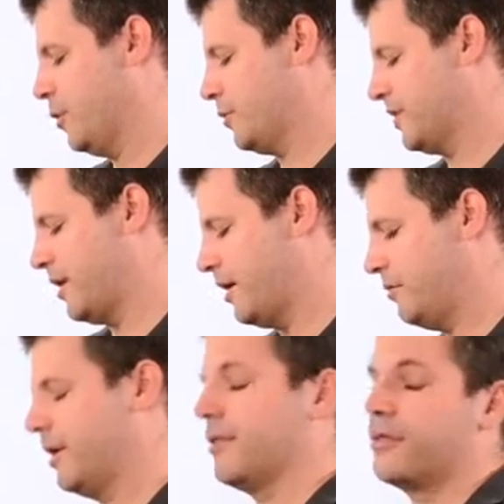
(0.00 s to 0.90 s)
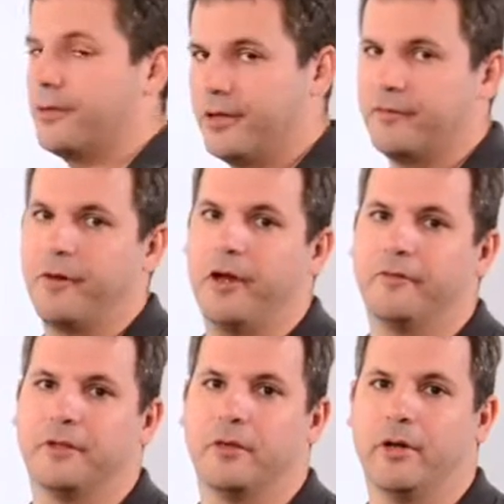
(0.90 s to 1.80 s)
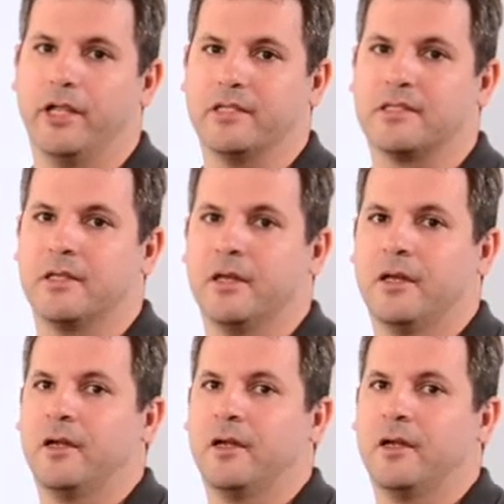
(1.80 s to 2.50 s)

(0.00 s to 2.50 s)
work with 135 degrees,